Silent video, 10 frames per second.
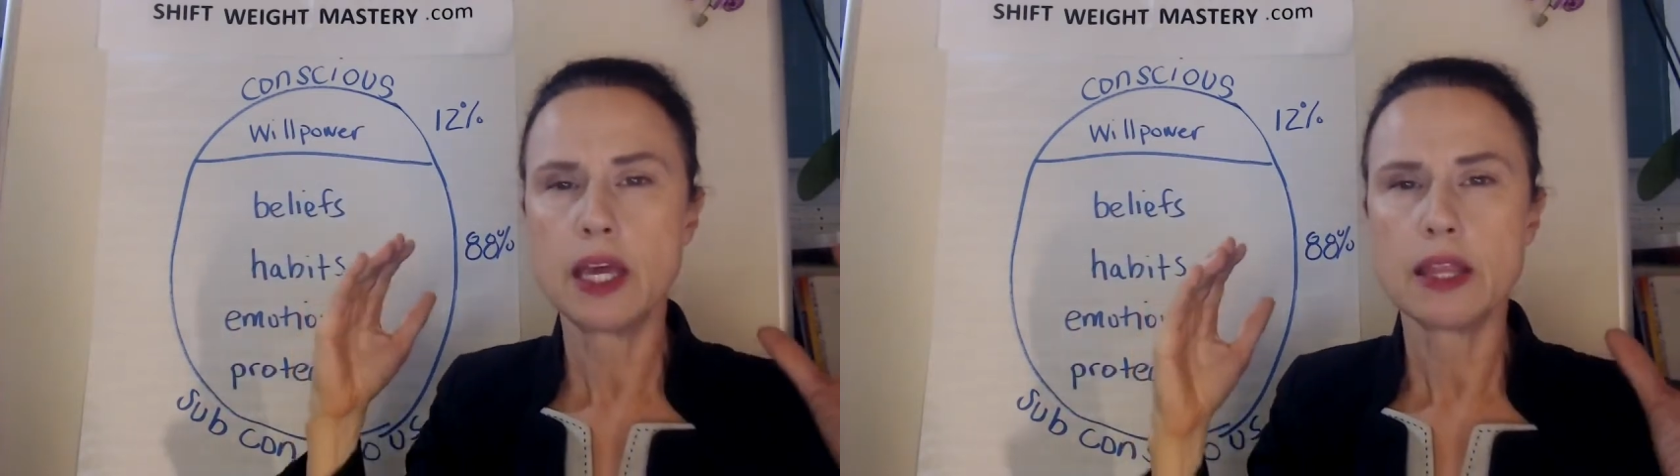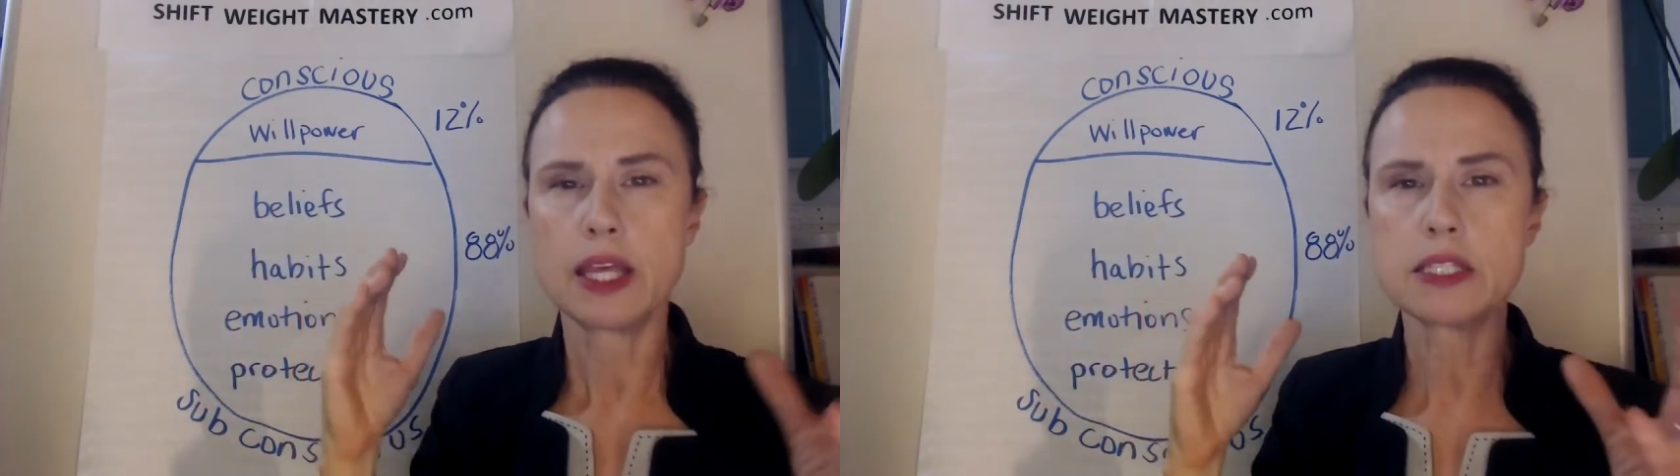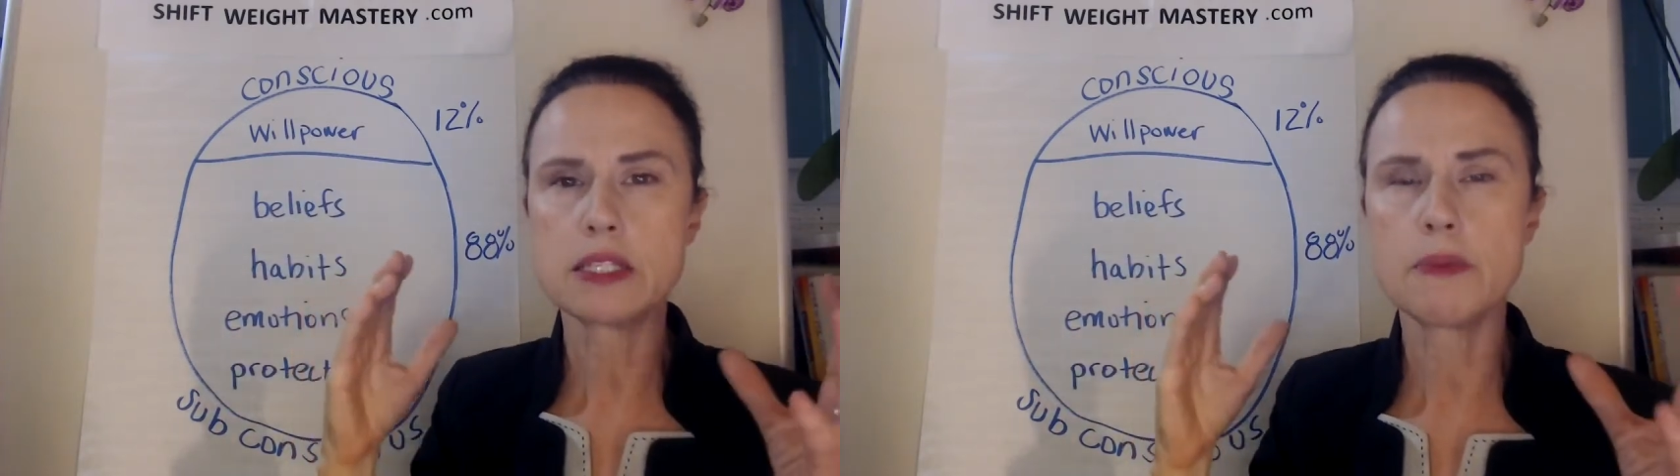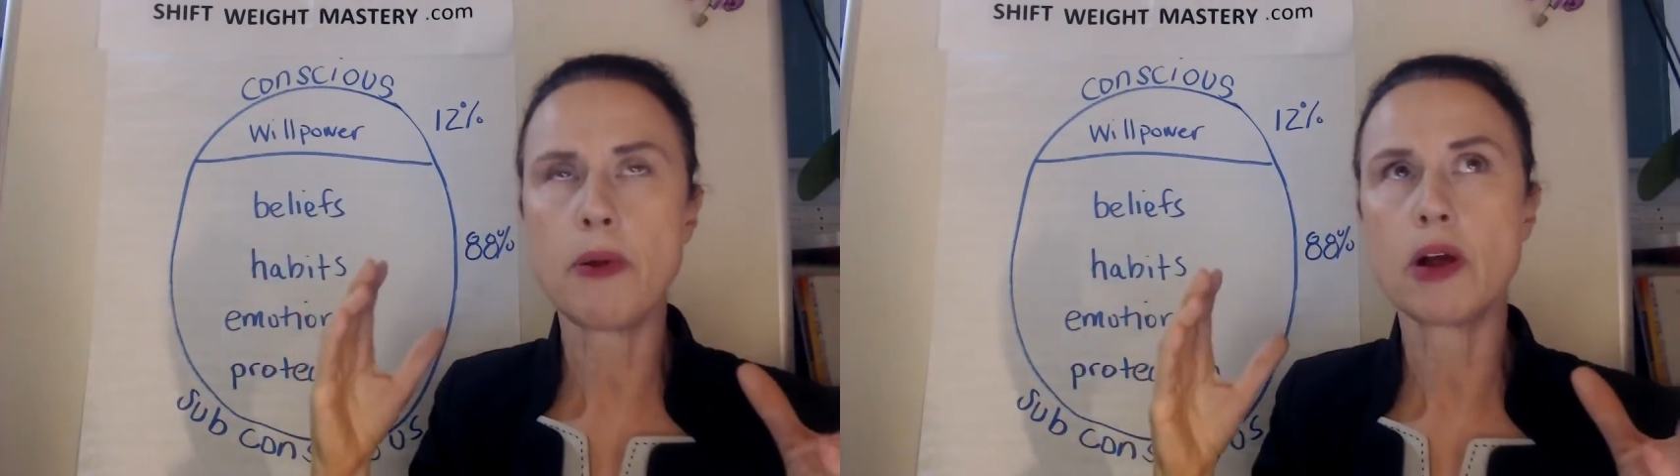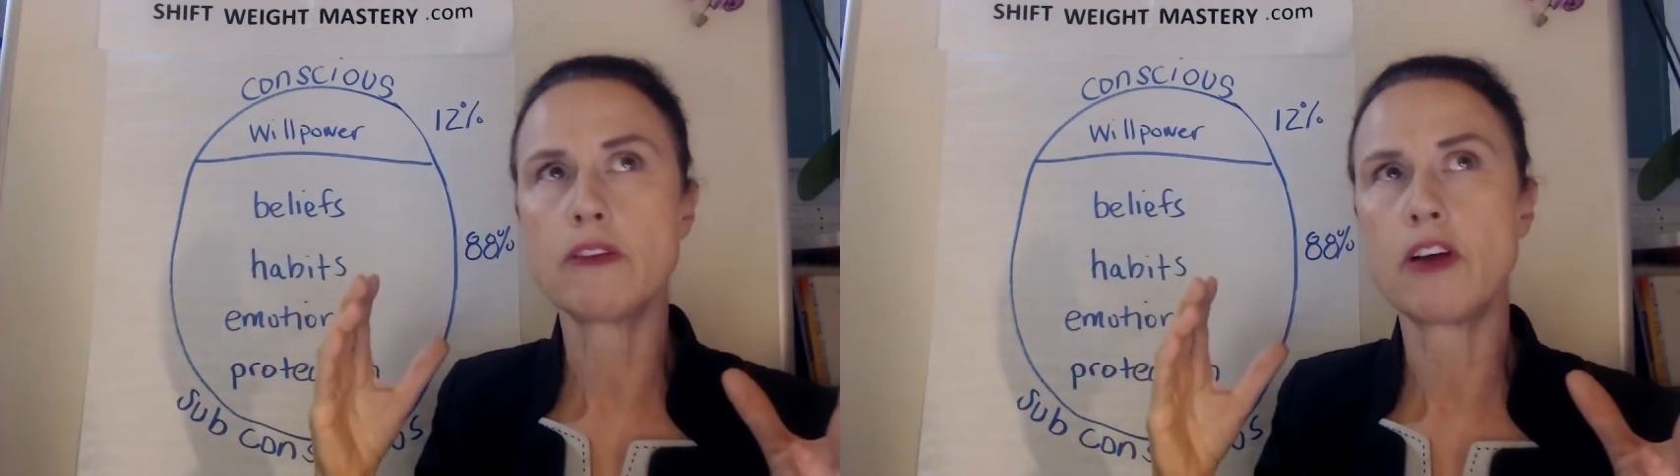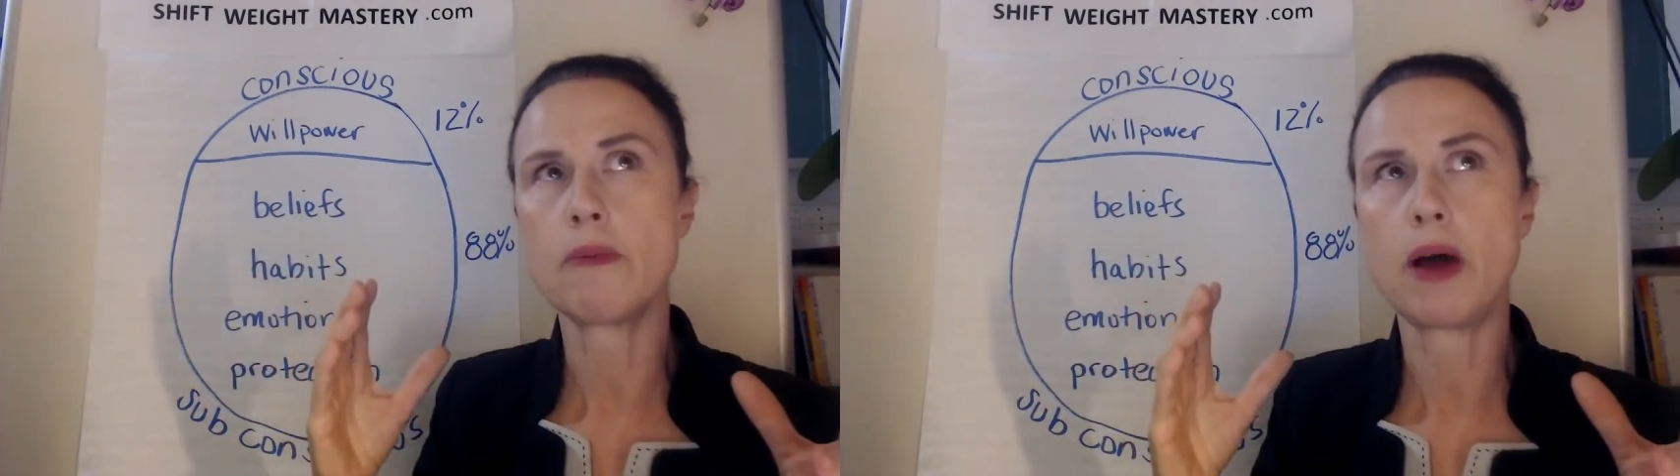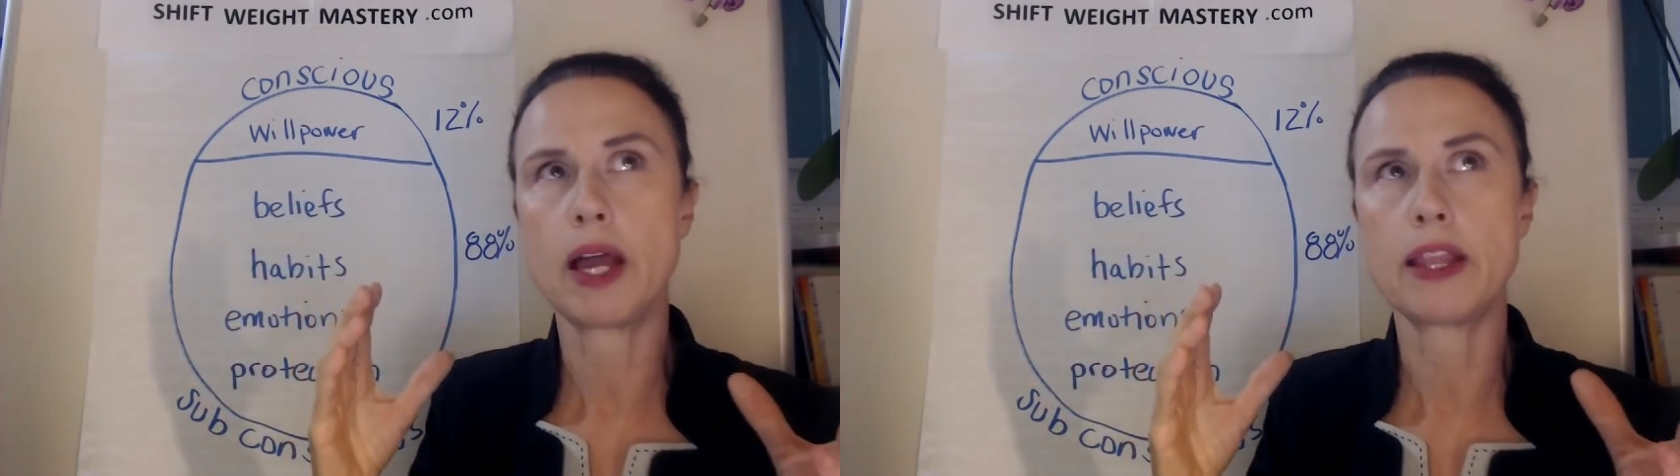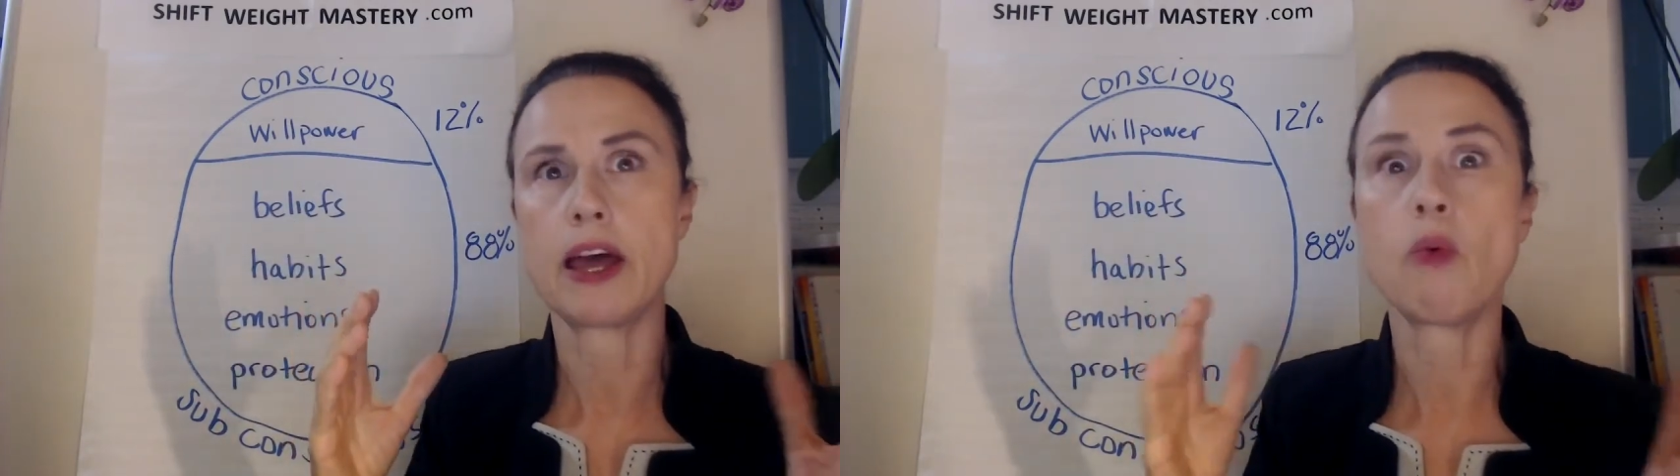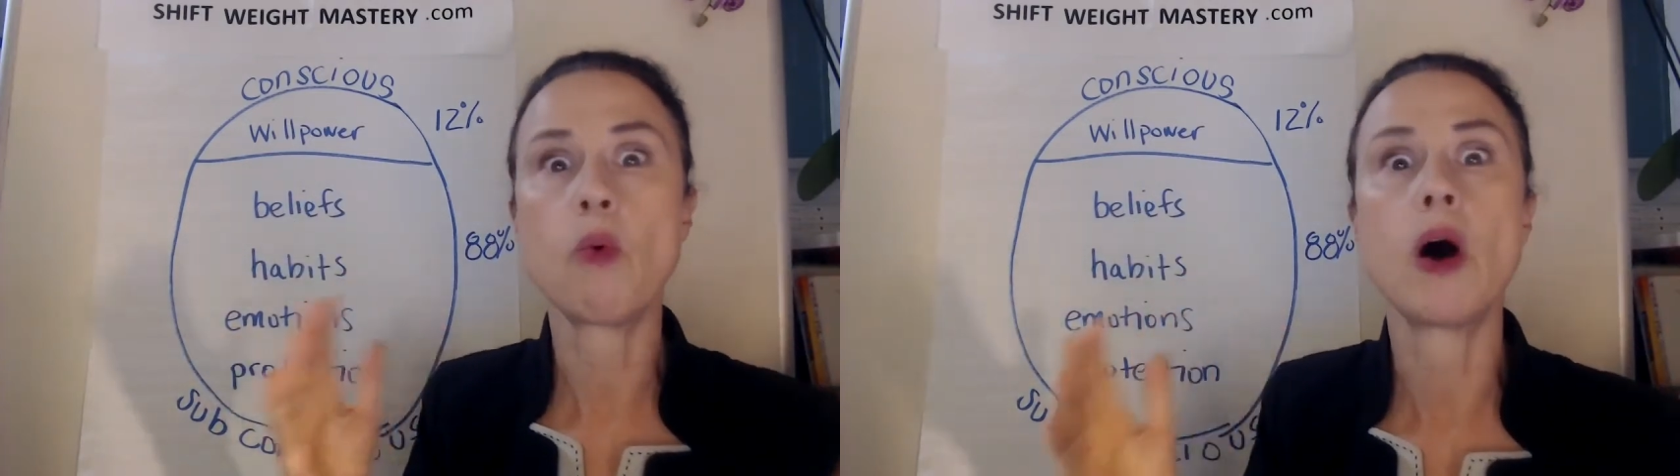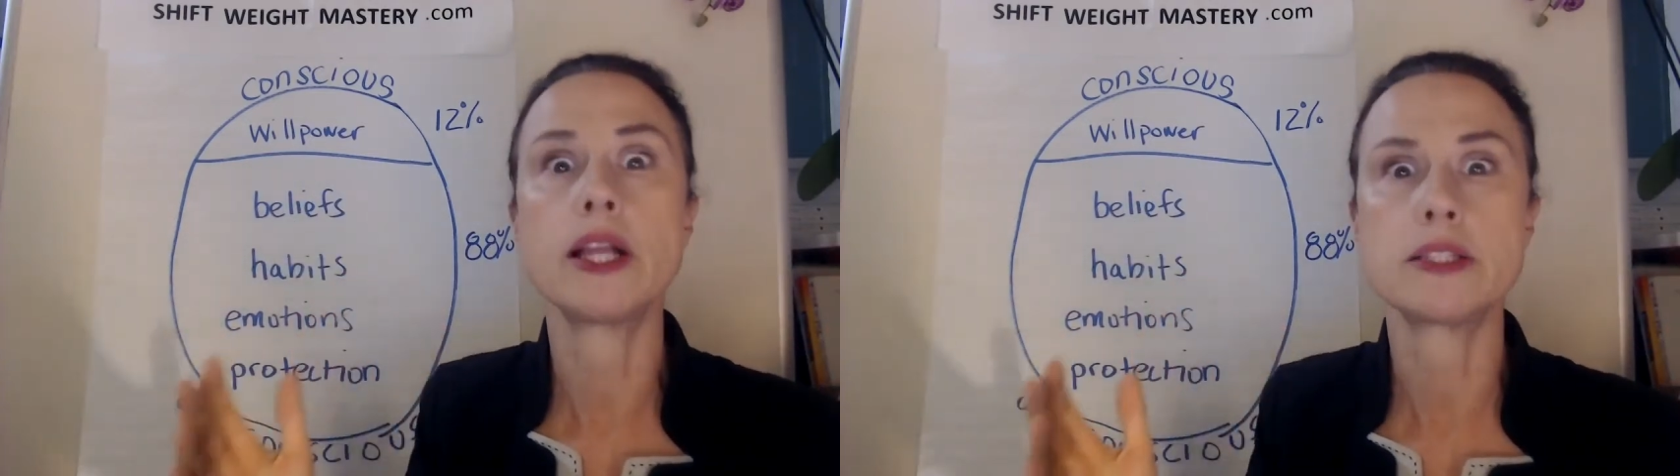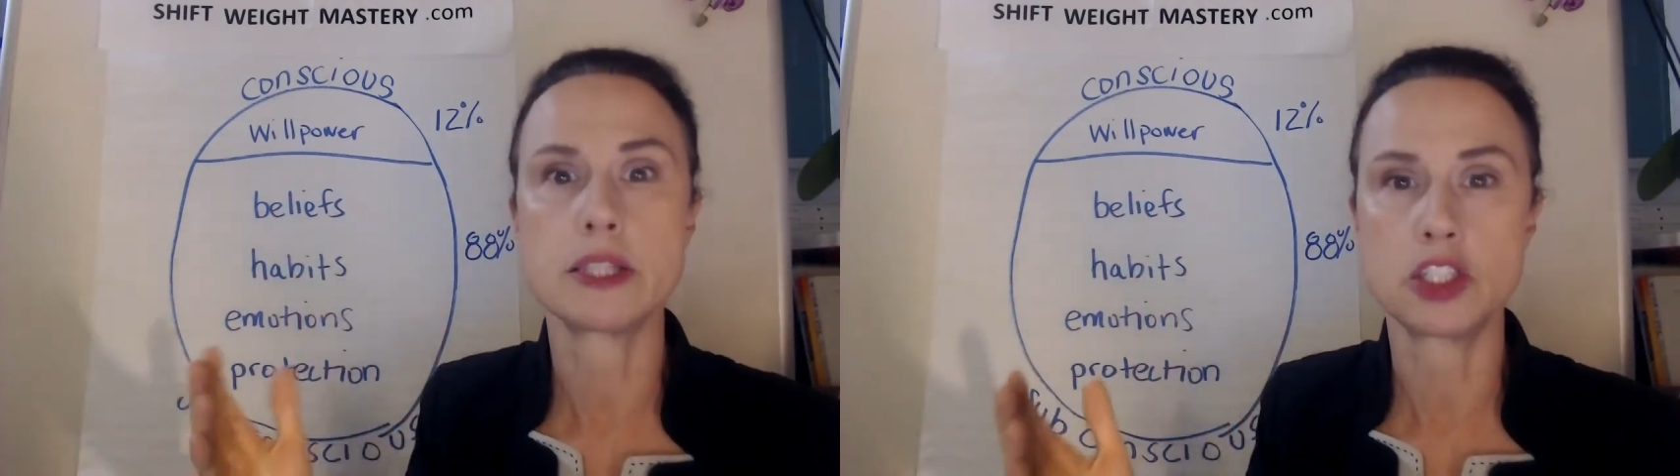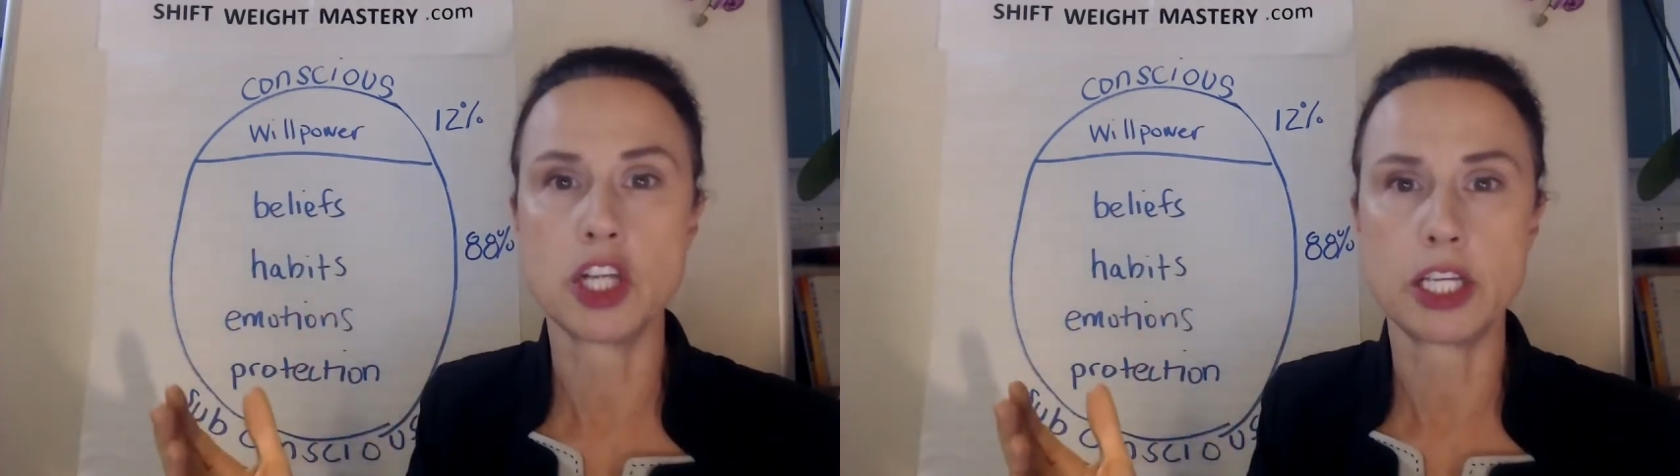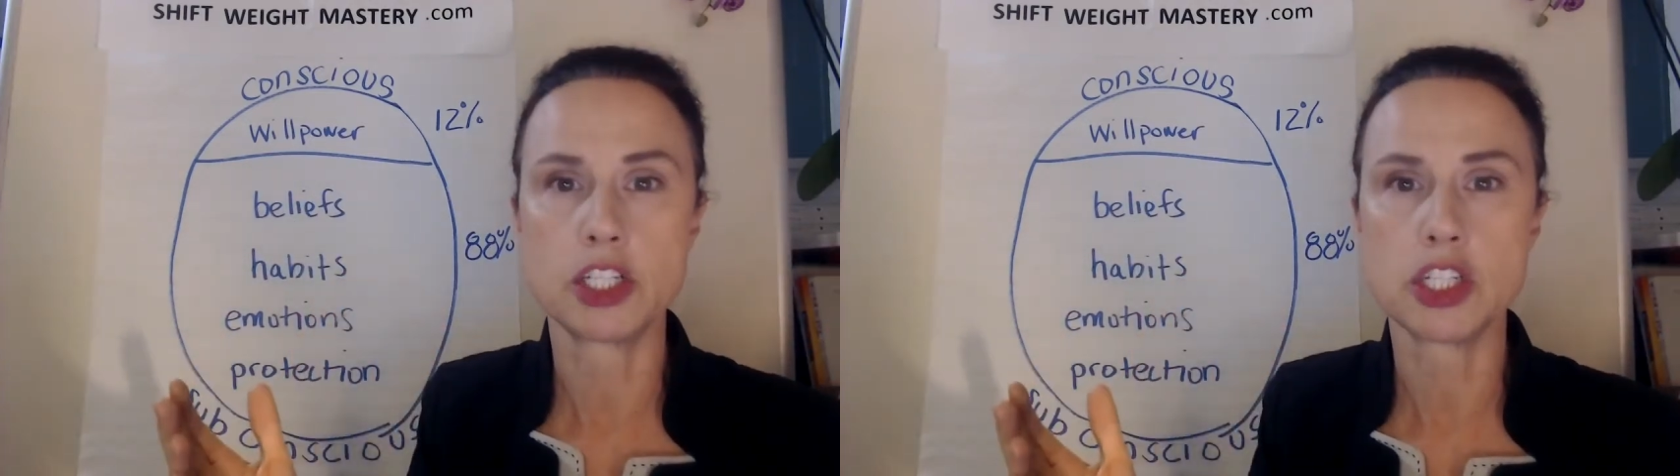the part of our mind that wants the change